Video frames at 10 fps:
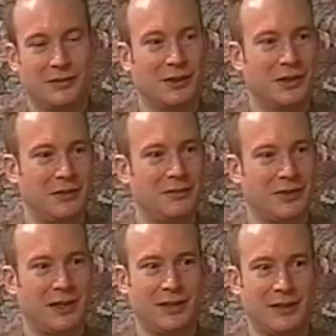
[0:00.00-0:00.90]
really
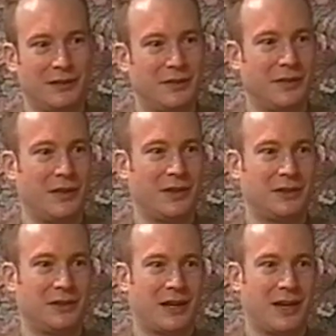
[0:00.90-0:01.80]
try to give everything
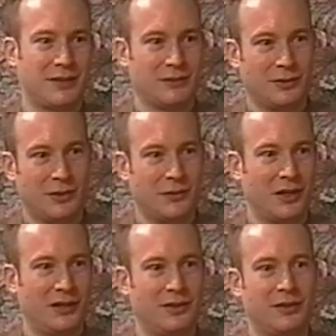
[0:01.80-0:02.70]
a shot and learn
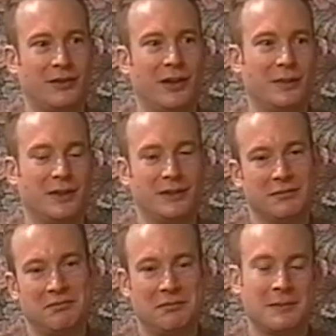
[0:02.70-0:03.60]
what I could from it.
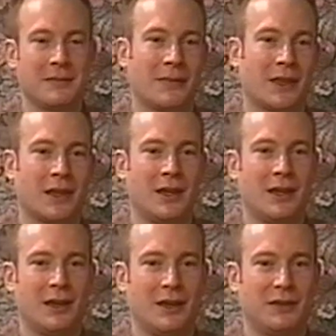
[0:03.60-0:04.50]
And,
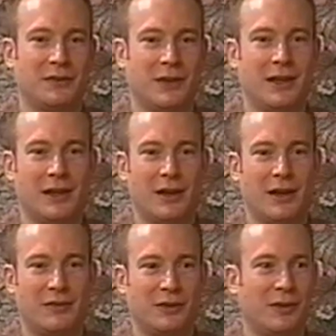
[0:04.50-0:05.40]
it's funny now
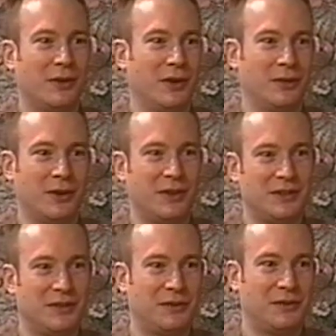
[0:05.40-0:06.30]
after going through all
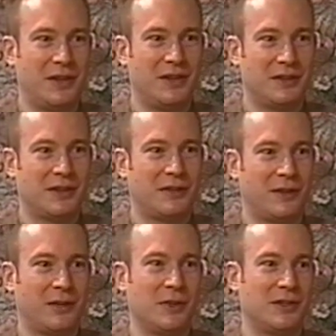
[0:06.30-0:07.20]
these different phases i
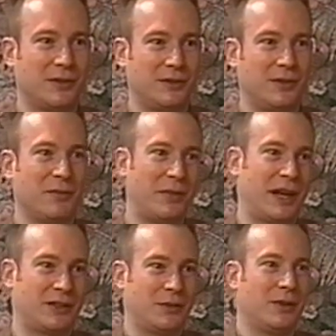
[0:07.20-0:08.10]
find myself sort of
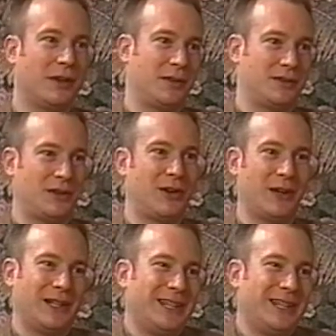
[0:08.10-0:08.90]
back to where i started